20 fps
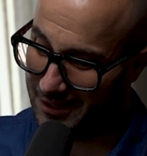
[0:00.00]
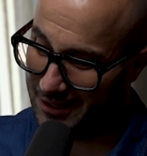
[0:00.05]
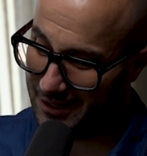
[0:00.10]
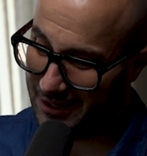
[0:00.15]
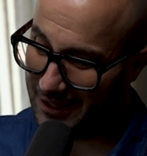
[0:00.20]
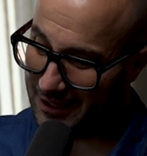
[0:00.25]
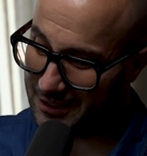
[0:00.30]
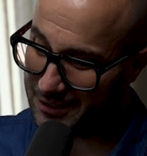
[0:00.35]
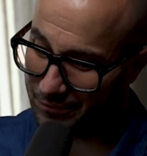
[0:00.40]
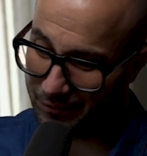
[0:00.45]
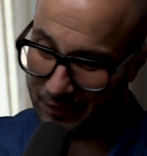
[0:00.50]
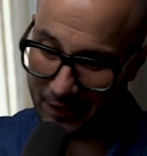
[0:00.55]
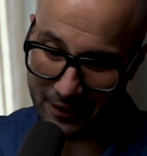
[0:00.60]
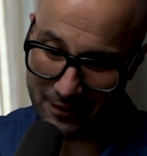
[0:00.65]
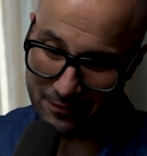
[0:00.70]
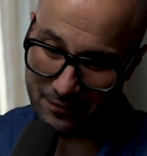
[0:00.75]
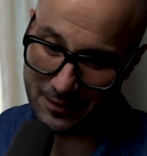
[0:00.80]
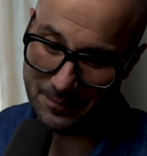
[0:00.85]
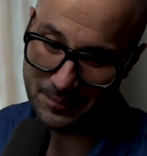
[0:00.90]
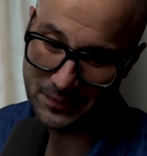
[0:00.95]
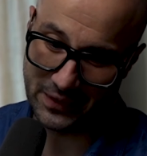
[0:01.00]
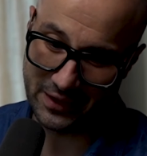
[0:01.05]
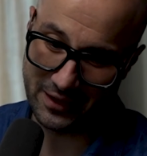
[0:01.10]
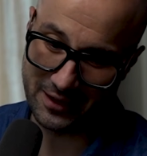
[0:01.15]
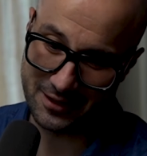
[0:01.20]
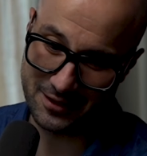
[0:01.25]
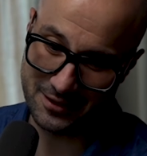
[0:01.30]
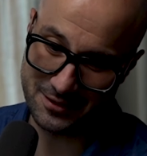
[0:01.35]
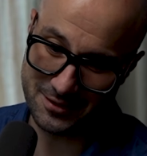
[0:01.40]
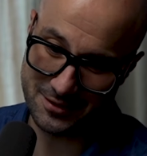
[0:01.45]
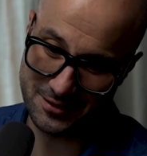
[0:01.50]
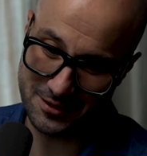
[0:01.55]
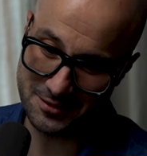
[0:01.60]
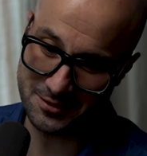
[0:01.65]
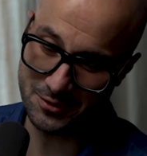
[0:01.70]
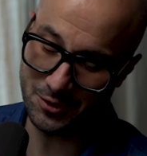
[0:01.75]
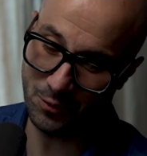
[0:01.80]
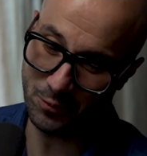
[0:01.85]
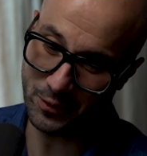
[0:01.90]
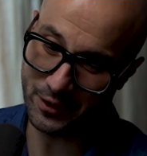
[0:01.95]
each flavour. Like it's it's
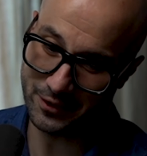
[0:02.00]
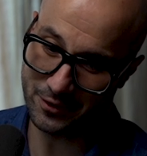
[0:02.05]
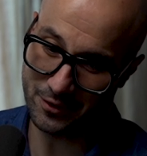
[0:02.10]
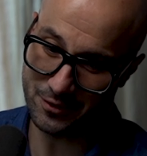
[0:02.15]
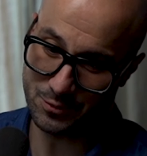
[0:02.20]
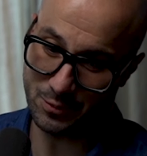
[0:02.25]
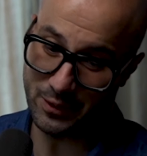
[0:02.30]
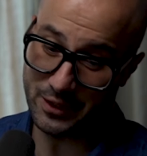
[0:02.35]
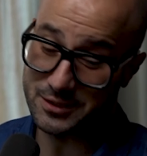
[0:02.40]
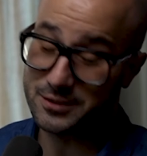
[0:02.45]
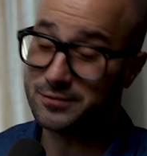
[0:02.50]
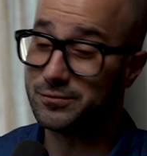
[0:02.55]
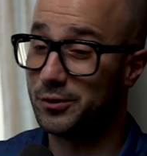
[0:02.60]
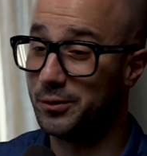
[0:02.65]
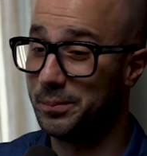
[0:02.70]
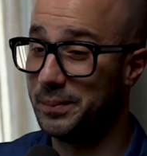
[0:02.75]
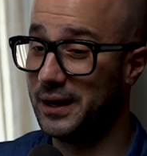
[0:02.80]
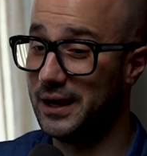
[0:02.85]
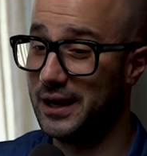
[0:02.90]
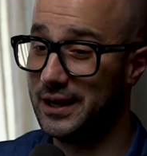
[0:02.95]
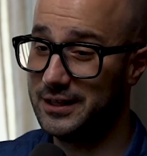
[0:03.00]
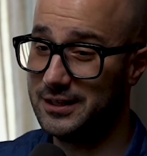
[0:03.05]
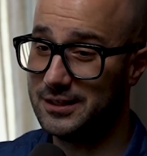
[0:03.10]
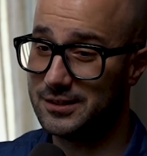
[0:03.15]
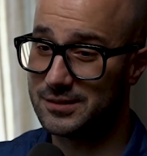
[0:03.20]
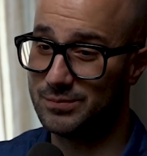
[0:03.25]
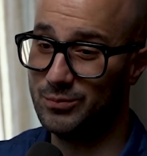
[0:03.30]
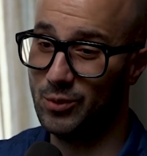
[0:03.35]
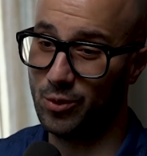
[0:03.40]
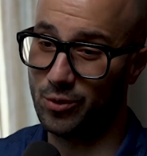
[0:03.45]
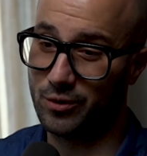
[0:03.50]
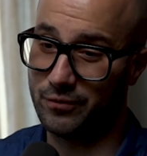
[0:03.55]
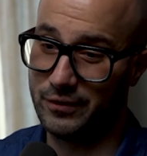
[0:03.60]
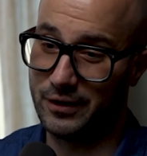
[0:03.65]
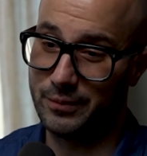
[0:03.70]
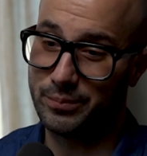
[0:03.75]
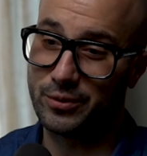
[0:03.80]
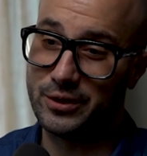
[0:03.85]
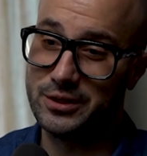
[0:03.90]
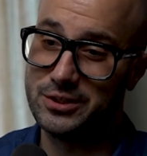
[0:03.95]
not one of those ones for a party. It's more of an
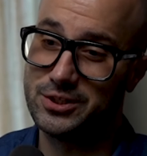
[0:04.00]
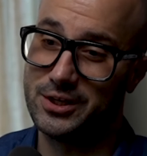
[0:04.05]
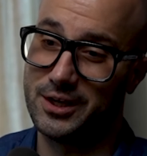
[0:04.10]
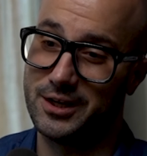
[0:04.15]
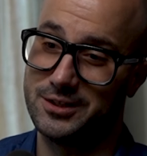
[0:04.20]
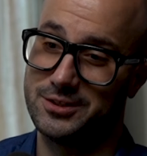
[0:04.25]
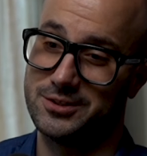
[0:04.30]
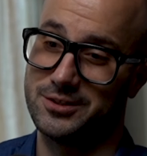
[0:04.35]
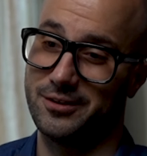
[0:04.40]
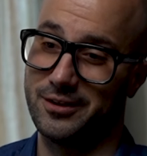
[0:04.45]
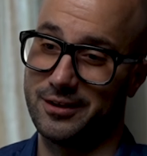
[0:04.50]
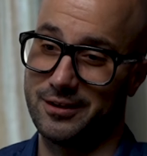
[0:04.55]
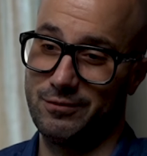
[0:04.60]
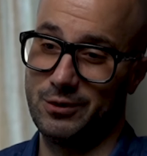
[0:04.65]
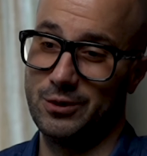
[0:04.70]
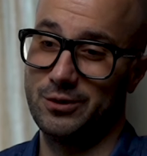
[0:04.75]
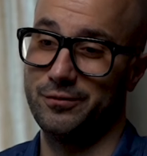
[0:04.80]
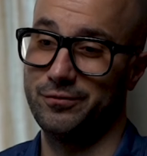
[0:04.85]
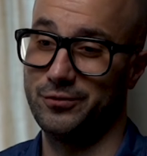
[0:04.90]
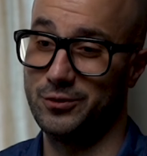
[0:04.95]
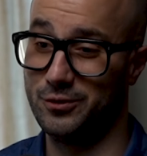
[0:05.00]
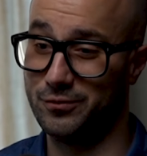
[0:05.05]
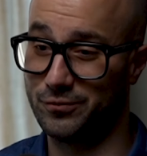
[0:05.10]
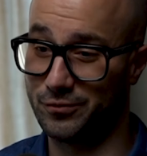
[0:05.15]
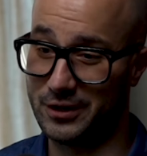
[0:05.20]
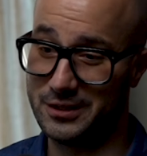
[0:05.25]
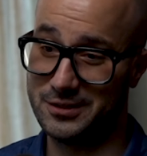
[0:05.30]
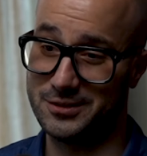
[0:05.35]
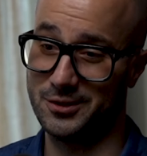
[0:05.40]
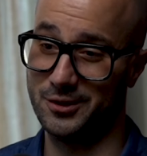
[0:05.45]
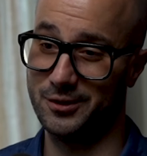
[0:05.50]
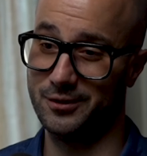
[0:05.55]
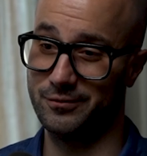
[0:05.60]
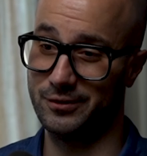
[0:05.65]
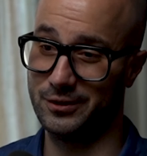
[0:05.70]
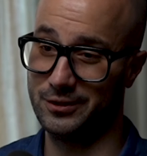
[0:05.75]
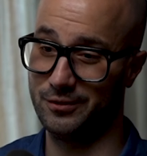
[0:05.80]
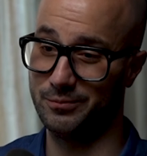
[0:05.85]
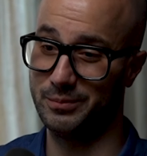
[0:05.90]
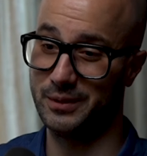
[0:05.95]
appreciation. Like if you've got a few friends over
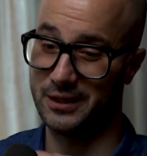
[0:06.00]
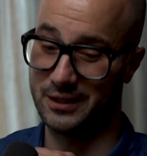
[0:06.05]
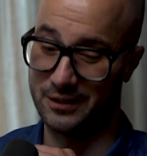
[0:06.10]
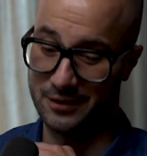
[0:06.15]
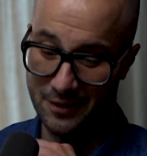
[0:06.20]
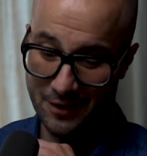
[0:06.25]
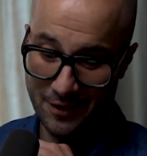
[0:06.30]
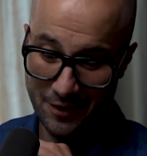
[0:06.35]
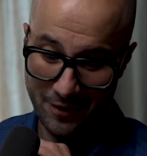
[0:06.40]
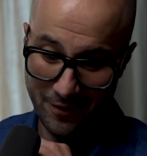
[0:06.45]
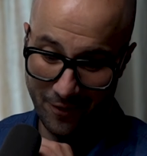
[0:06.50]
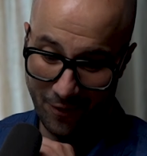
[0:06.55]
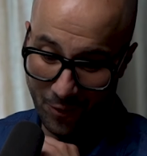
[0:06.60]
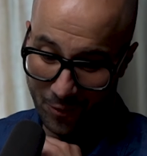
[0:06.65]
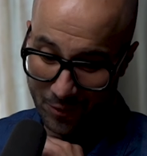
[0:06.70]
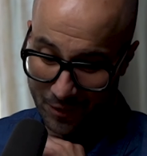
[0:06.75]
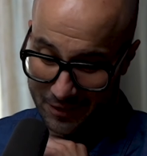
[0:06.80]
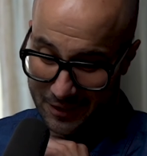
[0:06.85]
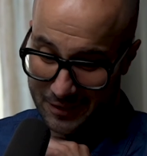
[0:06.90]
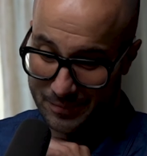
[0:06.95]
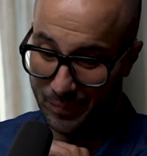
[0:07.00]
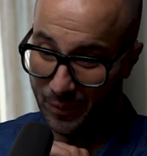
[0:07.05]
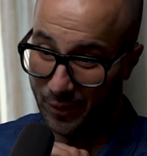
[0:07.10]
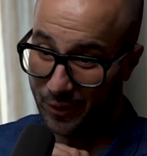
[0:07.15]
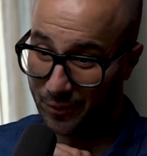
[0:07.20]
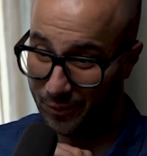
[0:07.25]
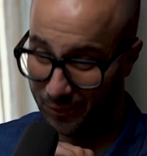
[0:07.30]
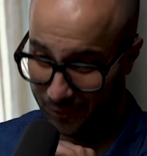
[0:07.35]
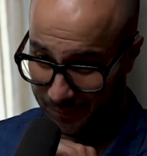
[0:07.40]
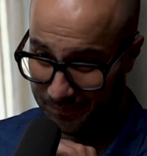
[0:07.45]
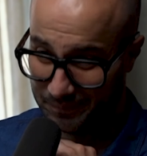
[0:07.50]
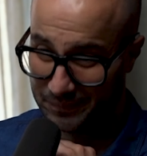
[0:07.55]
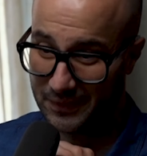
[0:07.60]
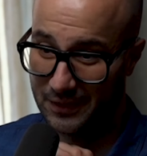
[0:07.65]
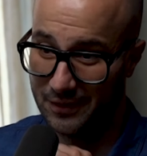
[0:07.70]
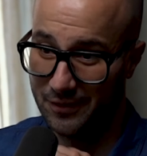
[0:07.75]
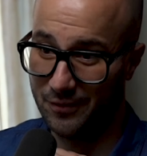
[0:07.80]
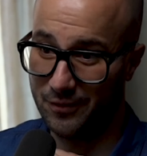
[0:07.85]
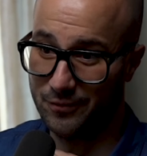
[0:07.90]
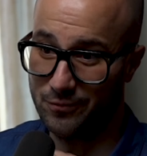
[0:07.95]
and you've been holding this bottle
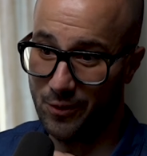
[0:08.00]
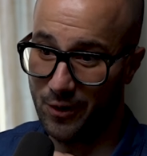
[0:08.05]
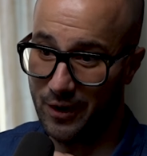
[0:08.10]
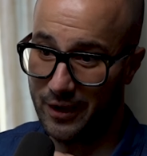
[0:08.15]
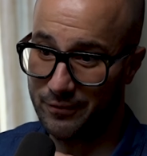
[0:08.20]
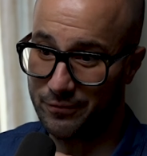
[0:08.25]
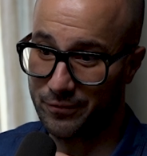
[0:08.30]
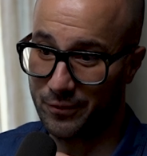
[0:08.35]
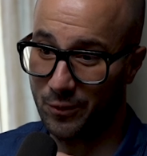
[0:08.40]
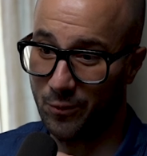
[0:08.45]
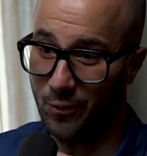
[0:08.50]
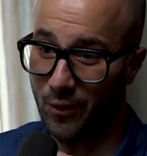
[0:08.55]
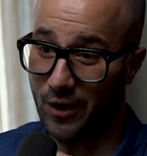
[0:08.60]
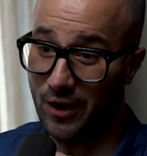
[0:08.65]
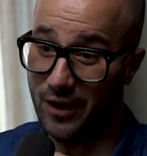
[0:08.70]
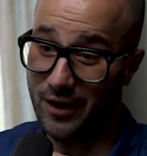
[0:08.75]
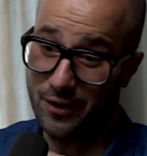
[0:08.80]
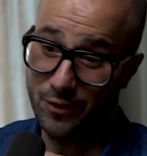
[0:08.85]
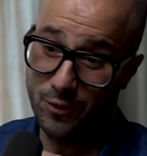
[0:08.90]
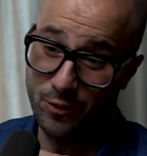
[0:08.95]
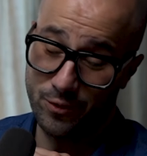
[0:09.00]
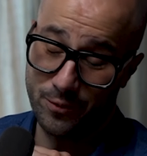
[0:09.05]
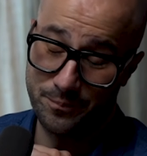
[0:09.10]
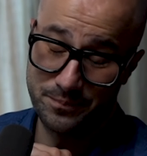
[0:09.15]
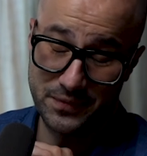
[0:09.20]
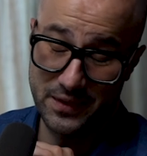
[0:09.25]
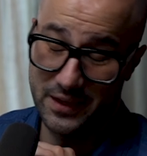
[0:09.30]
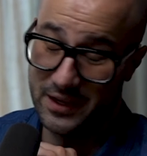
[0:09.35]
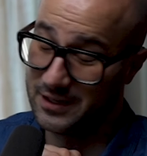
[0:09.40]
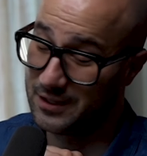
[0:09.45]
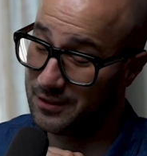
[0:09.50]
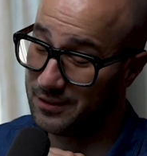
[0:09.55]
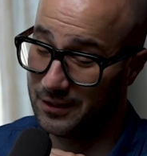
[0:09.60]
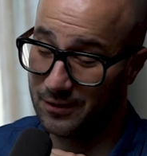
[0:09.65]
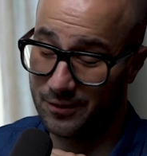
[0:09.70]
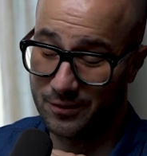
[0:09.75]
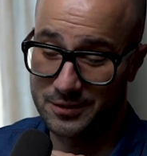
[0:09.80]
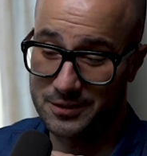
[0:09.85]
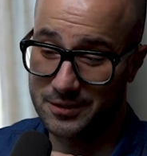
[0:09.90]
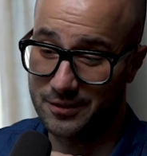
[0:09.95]
of wine for a while or anything
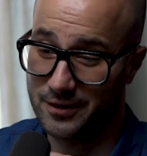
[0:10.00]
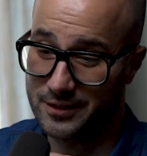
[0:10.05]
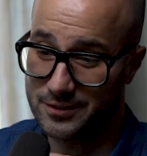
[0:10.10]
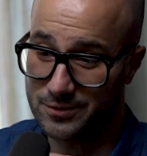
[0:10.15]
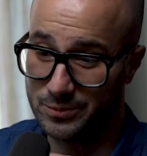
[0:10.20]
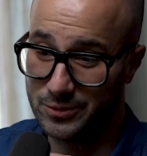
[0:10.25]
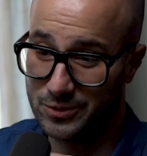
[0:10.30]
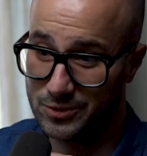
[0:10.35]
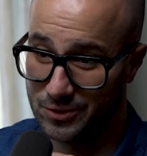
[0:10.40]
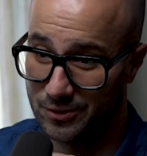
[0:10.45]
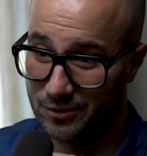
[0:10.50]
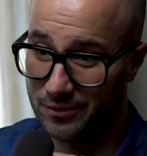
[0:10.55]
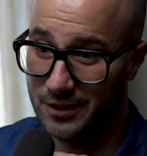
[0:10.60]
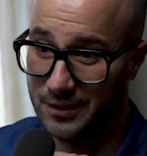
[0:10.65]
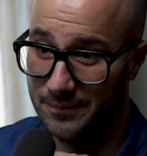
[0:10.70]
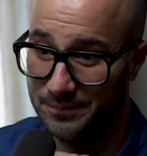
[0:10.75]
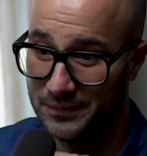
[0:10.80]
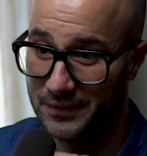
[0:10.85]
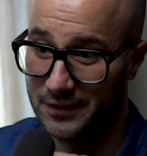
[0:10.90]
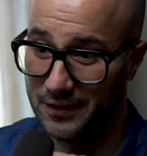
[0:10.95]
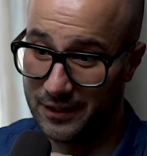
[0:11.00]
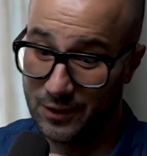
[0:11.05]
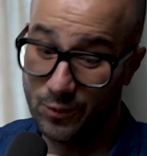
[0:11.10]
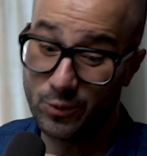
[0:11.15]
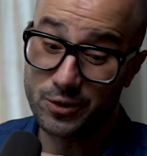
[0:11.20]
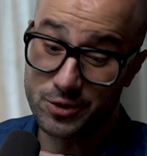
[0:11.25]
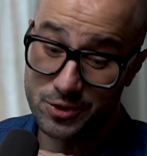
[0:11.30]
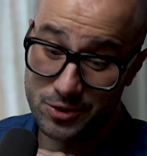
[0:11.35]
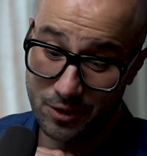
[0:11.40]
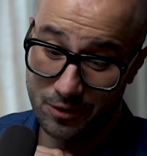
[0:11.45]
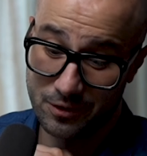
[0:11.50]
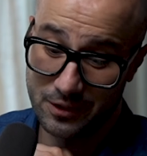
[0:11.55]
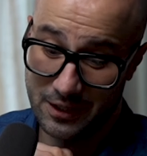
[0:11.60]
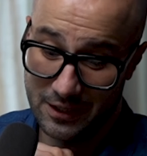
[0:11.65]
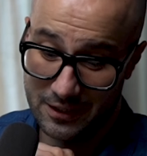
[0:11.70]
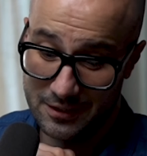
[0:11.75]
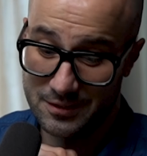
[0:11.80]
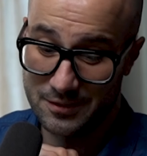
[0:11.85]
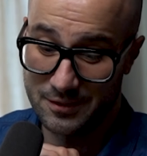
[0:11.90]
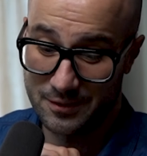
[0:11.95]
oxidised from the Jura and you want to
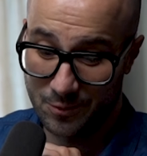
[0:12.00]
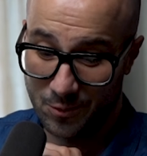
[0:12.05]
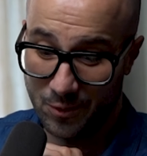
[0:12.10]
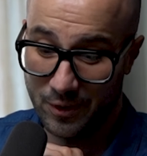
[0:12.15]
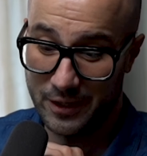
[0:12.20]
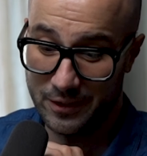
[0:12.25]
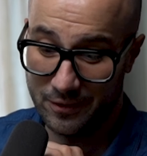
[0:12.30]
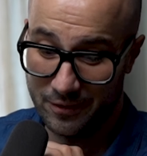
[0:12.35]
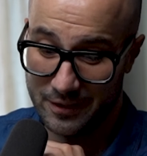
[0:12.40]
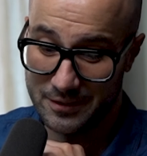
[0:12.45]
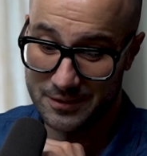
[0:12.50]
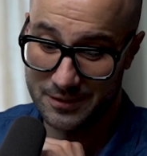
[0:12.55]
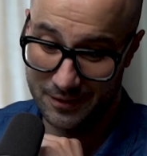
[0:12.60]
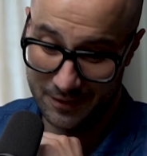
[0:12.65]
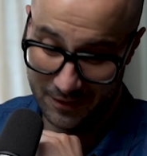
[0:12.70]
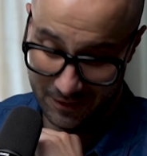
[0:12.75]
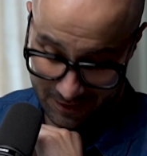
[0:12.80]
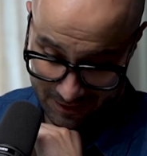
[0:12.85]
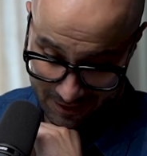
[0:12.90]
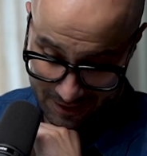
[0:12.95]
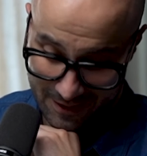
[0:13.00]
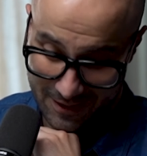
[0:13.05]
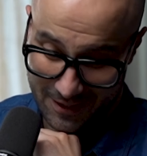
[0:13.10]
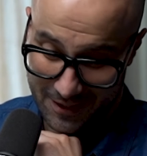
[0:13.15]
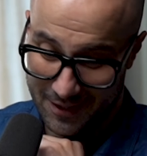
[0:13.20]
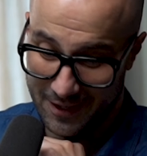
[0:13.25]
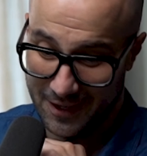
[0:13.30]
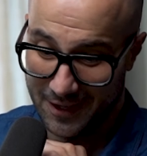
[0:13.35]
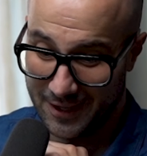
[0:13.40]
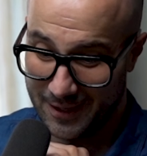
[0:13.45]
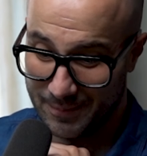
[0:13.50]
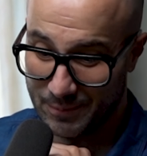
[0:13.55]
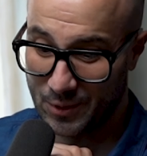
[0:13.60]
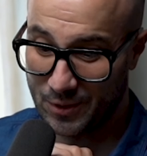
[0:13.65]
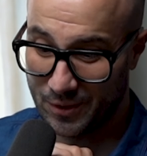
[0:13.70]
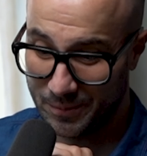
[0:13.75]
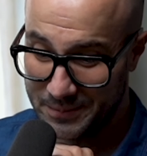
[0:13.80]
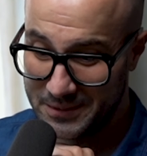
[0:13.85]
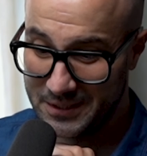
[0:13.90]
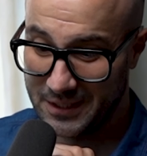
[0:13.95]
showcase it quite nicely, um,
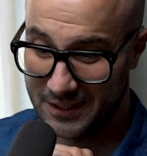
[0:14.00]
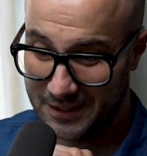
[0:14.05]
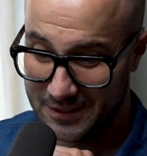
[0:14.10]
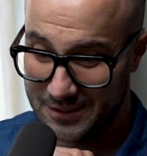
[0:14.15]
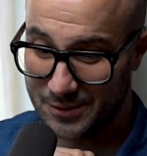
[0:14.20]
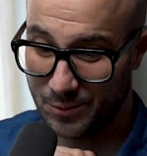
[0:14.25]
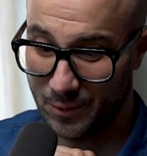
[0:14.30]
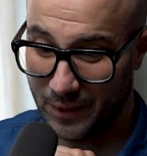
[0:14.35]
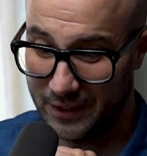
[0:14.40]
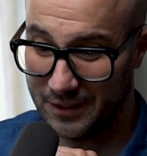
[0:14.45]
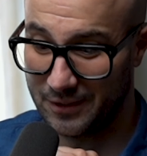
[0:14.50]
Comté is the way to